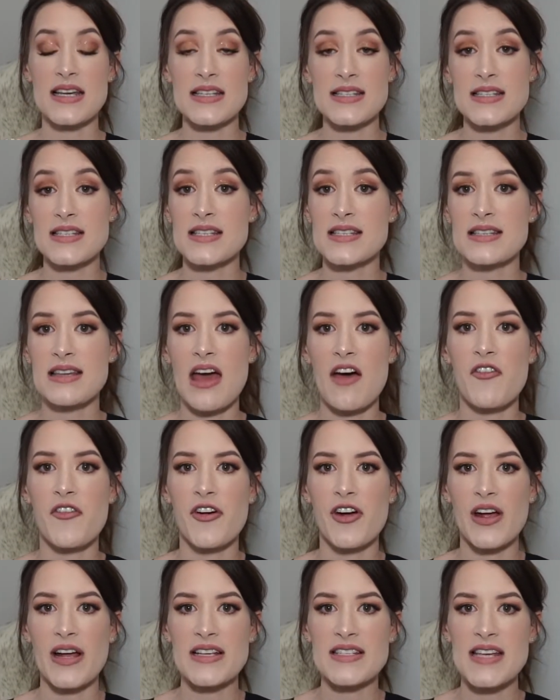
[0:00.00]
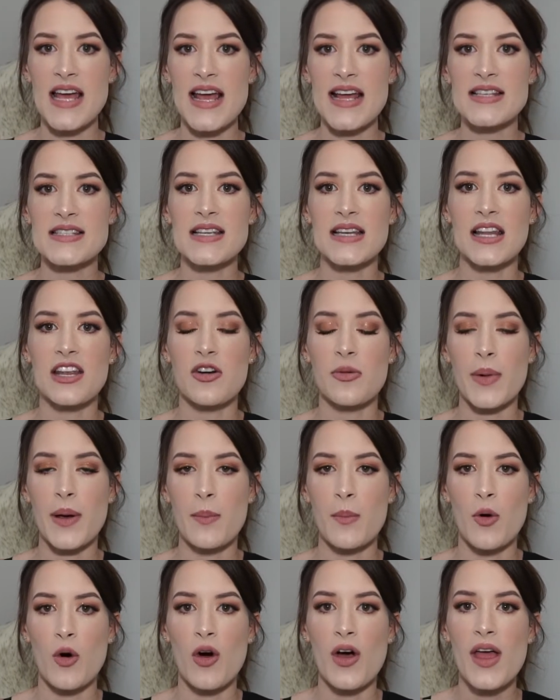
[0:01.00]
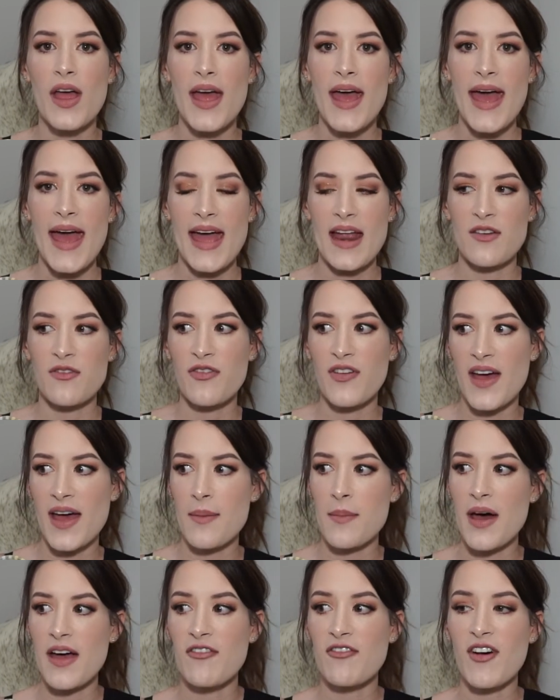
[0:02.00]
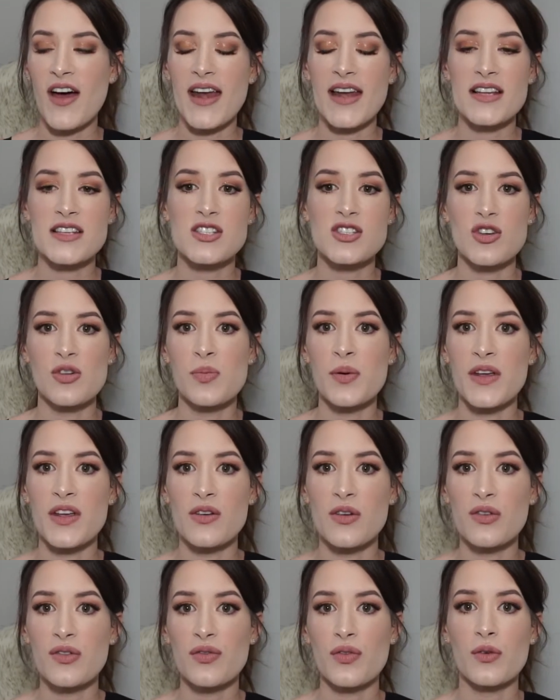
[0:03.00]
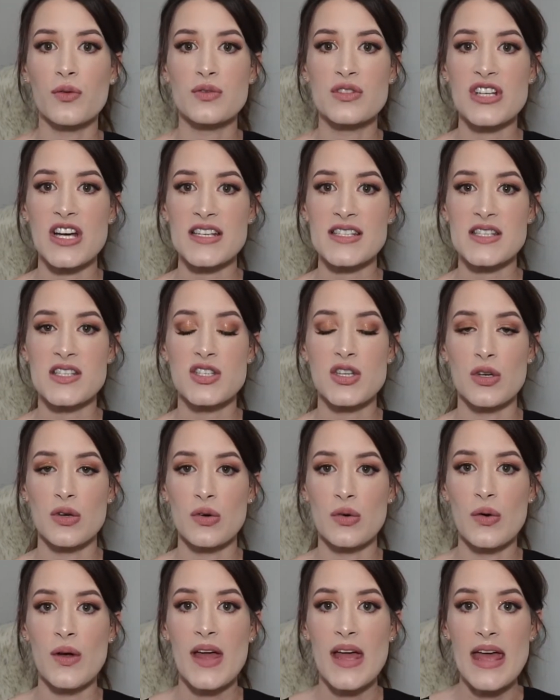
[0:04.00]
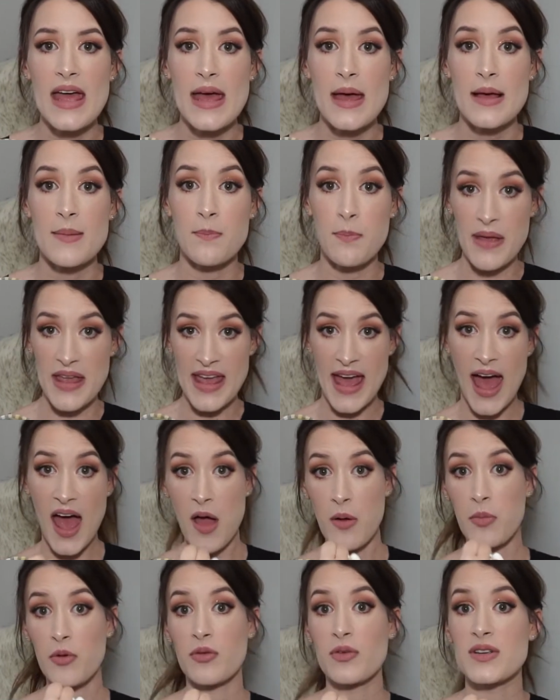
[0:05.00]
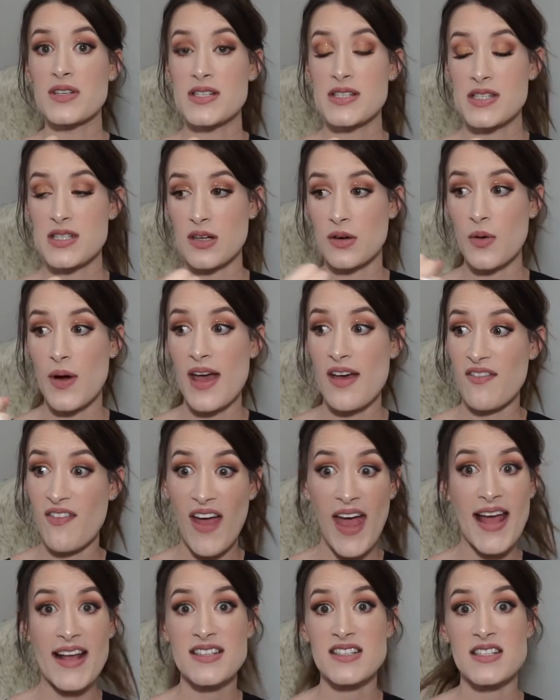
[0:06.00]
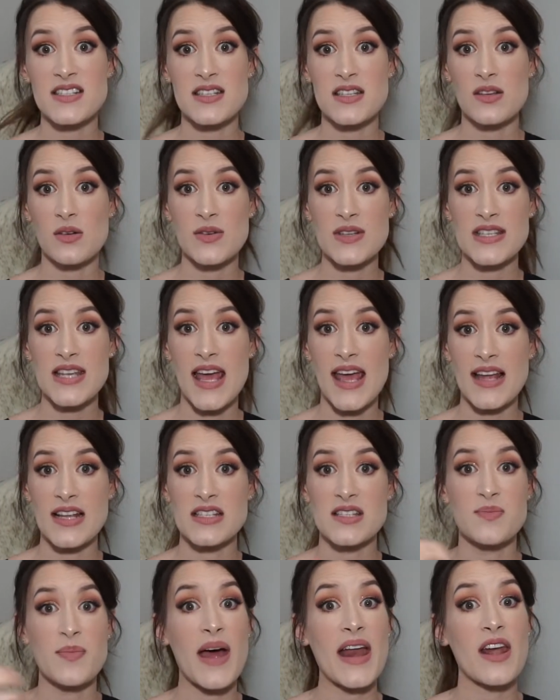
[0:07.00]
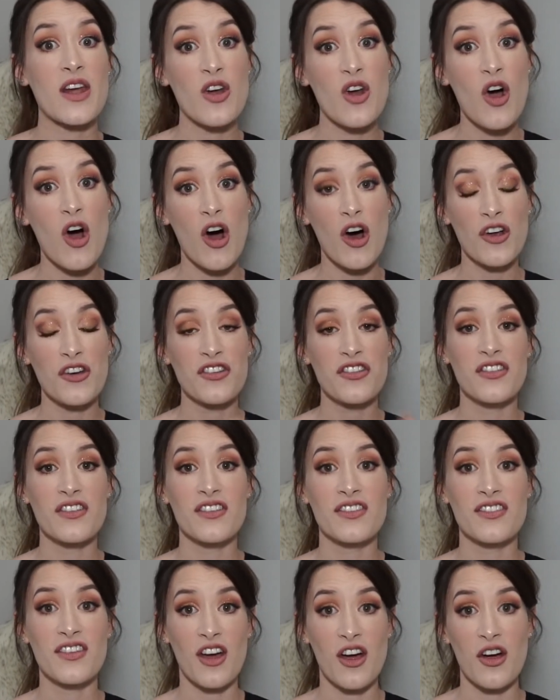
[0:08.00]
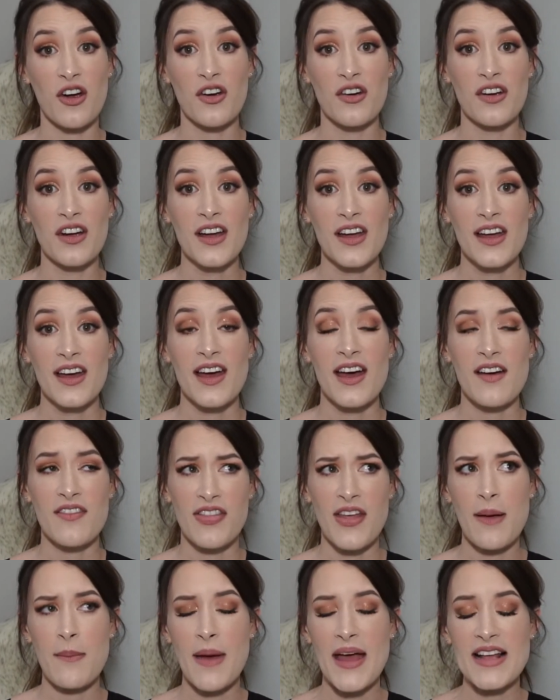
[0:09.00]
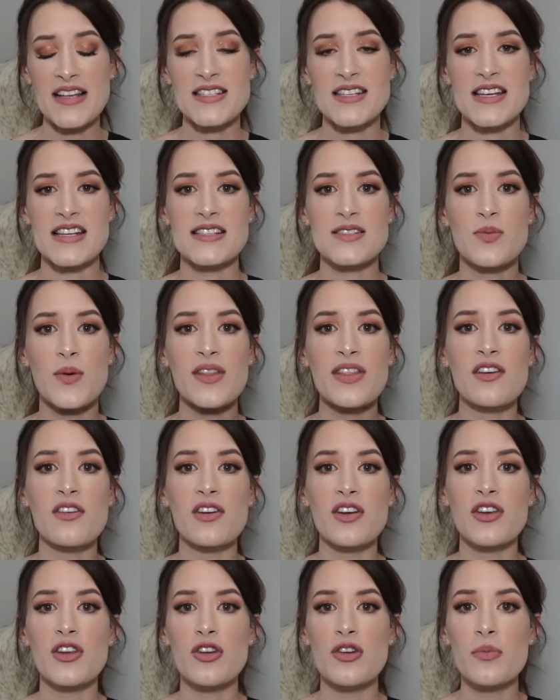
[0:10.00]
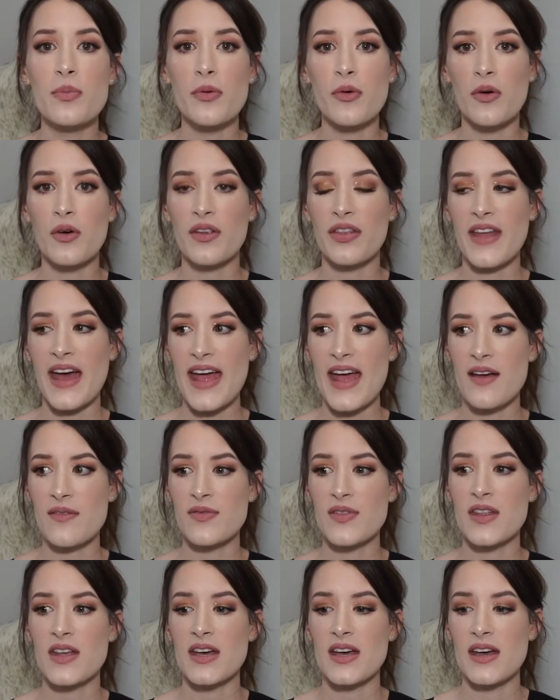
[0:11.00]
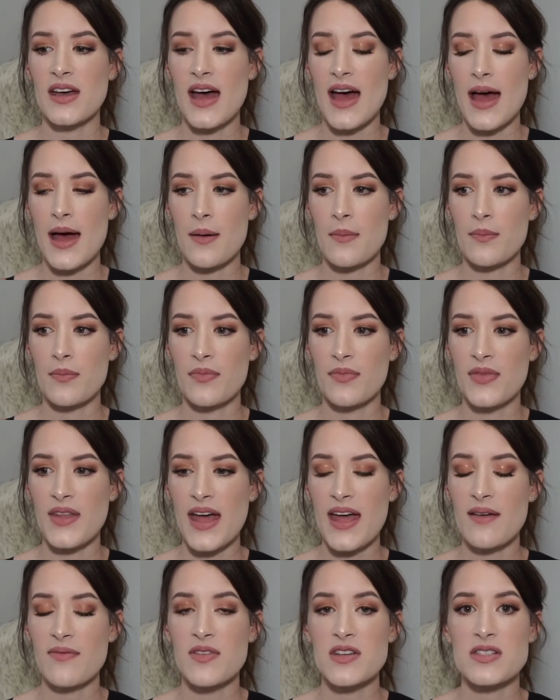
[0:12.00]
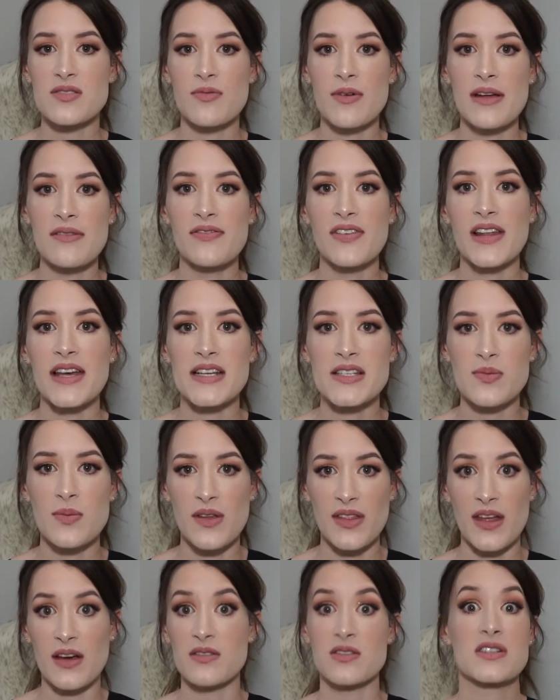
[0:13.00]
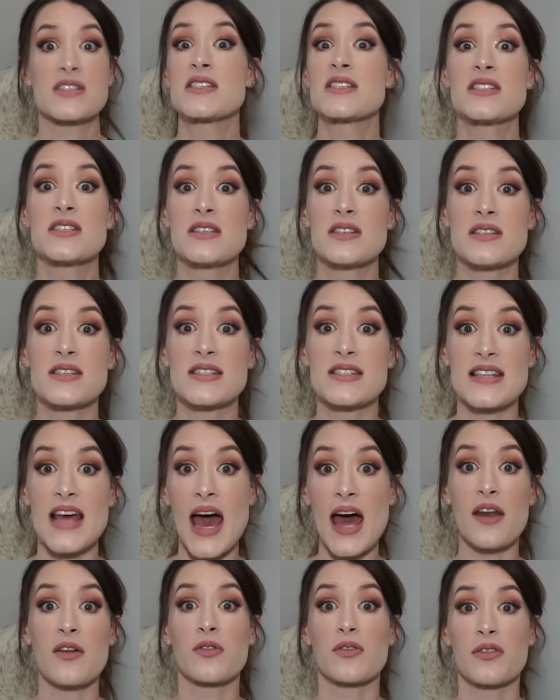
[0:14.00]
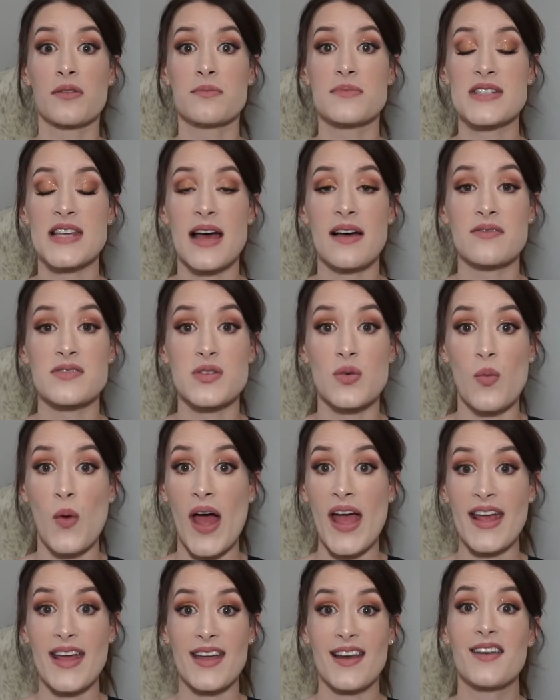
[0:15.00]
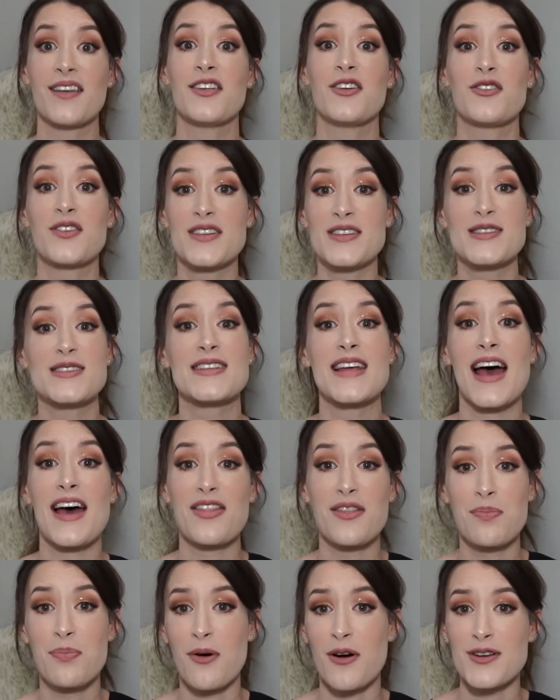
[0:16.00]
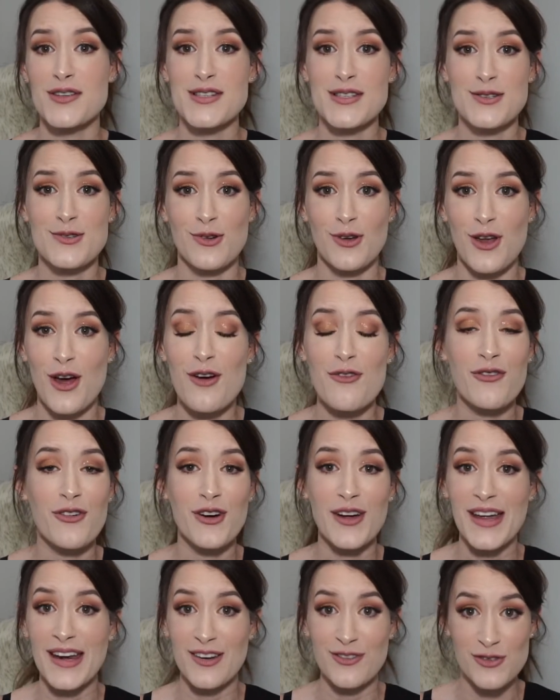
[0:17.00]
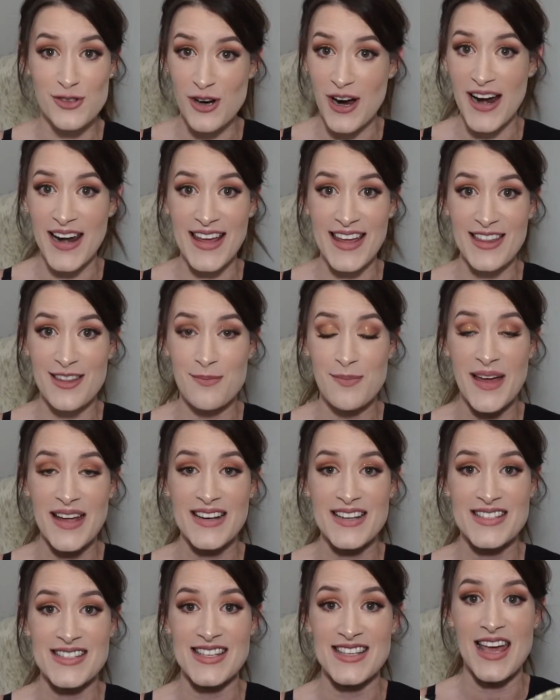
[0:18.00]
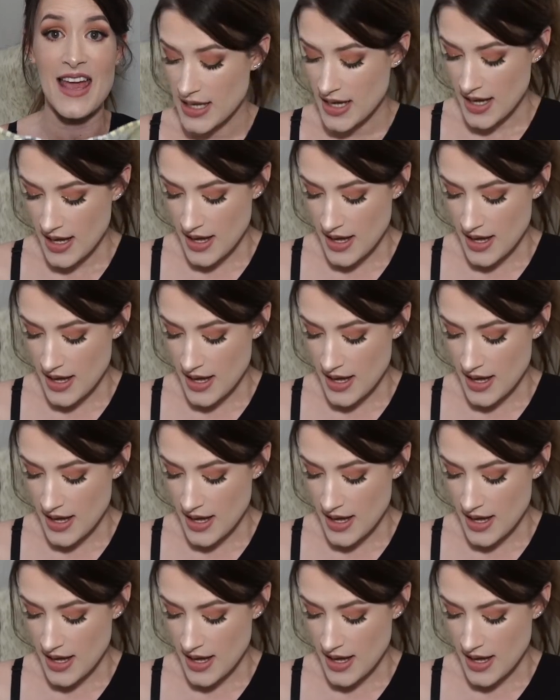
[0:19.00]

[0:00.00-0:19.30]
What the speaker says: discovering his hands a little bit more, and for him I find it super useful just to be able to still have access to his hands but not. So if that makes sense, when they're a newborn, they have this reflex where they'll just startle themselves awake, and you can start the process all over again of trying to get them back to sleep.